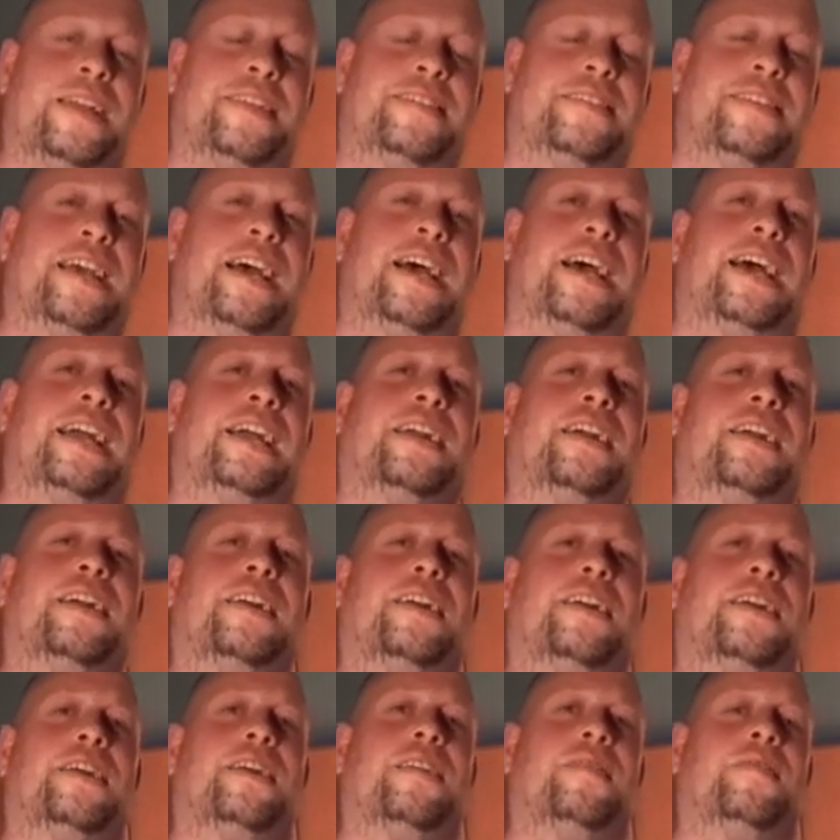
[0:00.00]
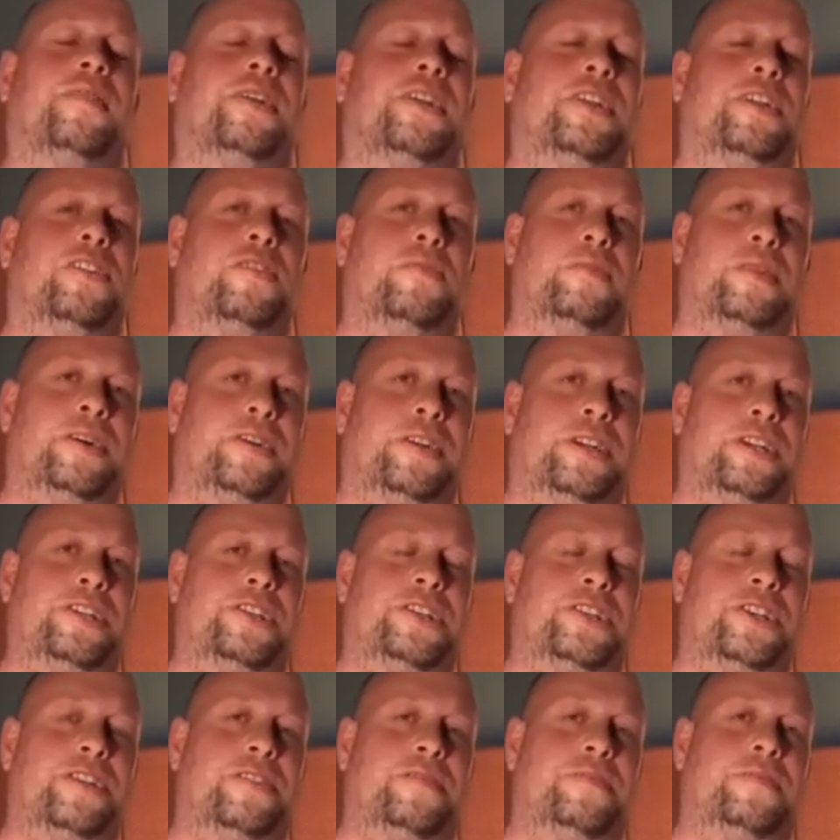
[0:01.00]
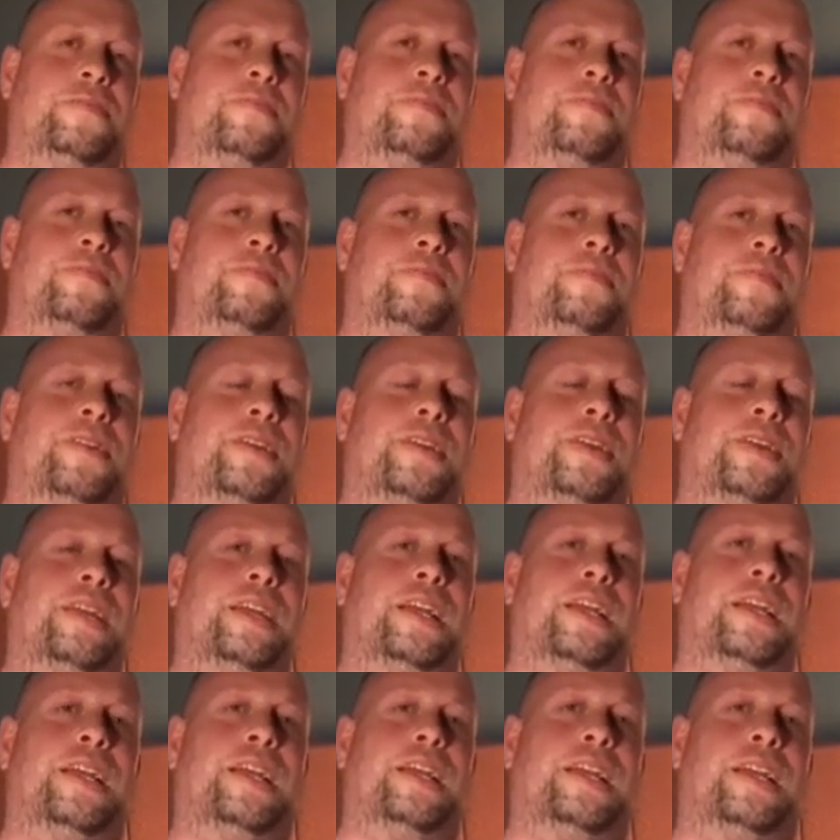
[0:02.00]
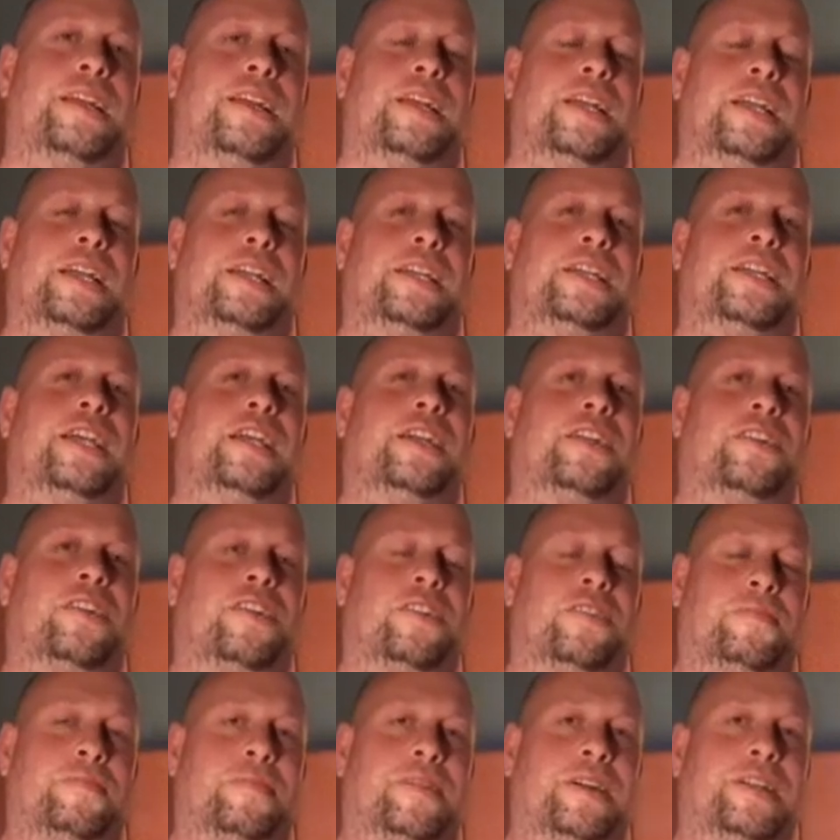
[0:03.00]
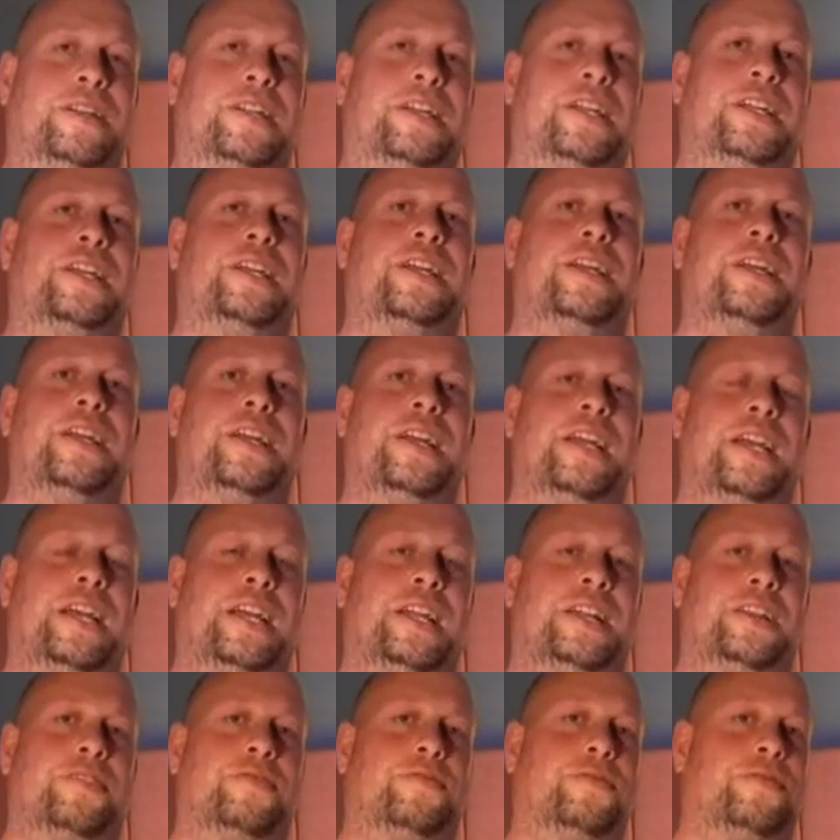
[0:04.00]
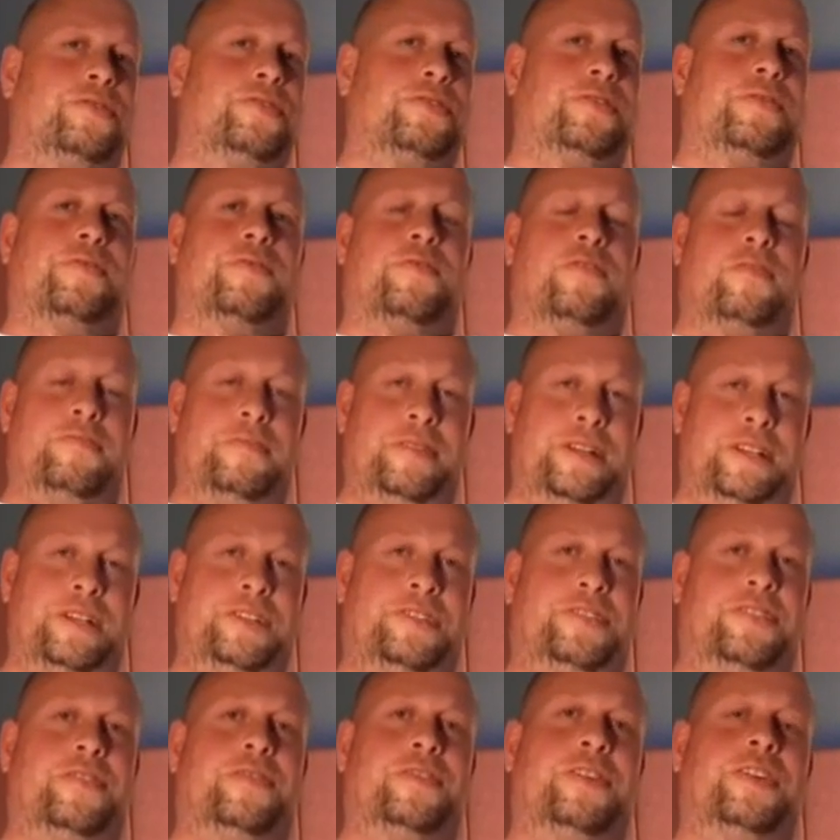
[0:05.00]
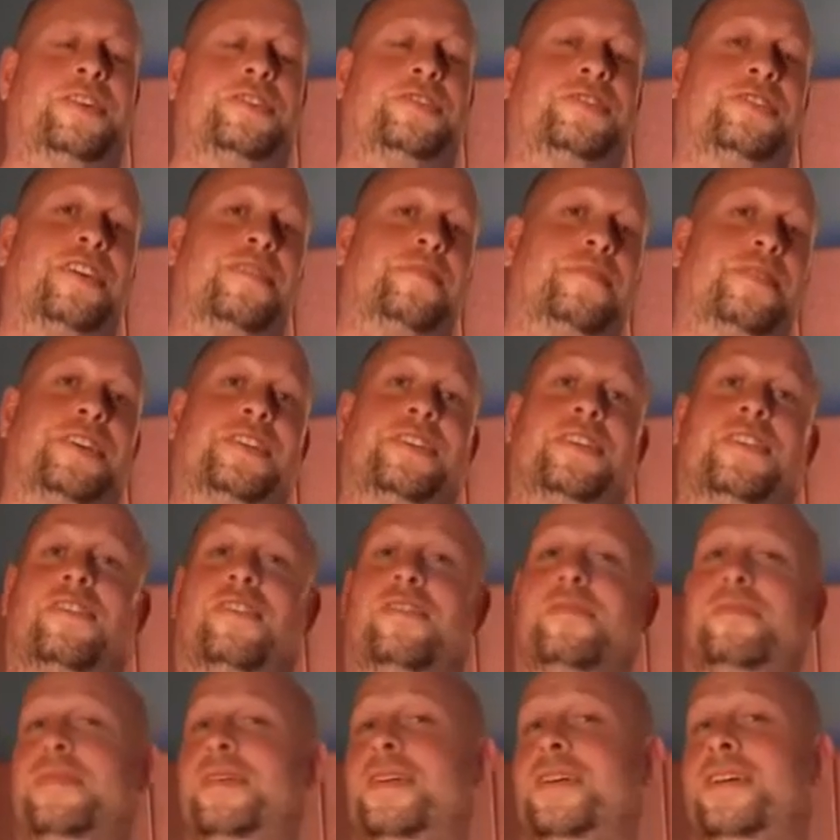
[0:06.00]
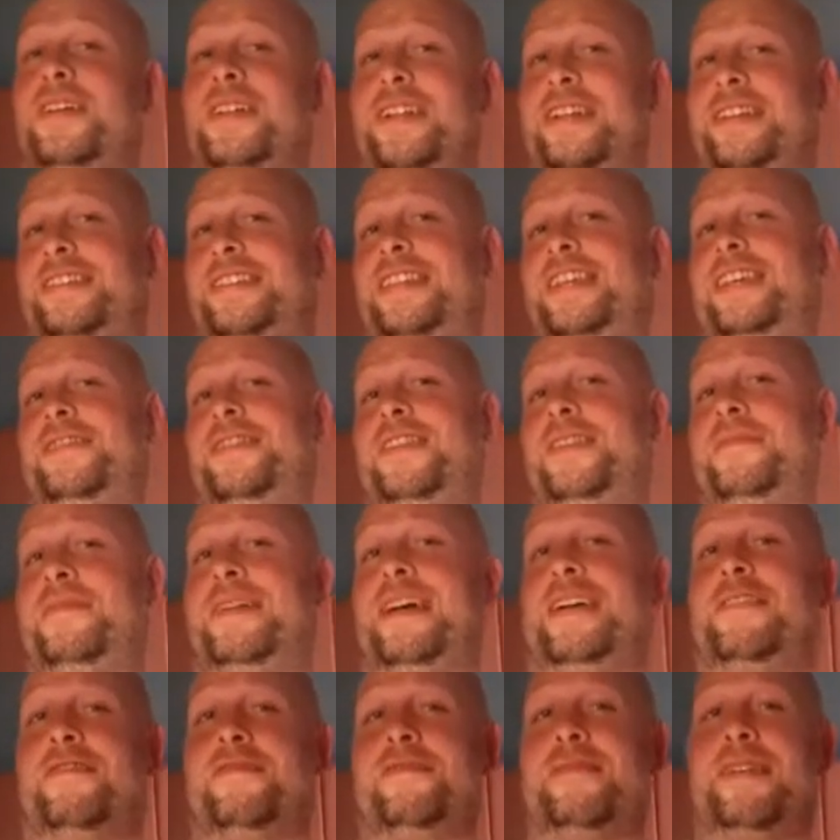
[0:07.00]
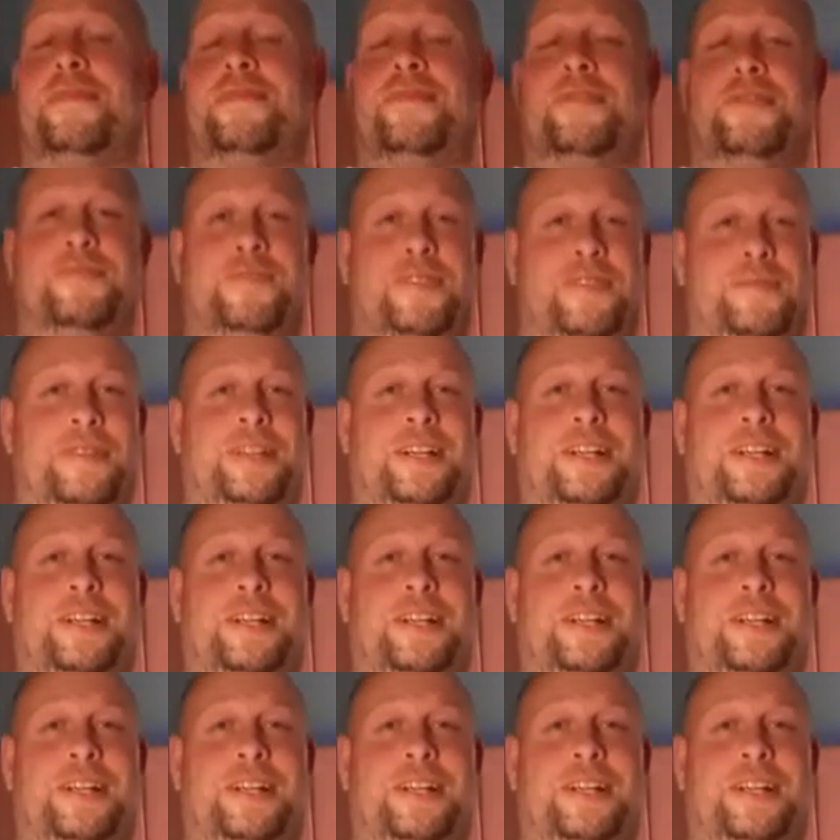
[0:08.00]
tag with Hillbilly Jim and King Kong Bundy And, of course, the 4 midgets over there. Some of you know them. Let's see if anybody remembers. Put them in the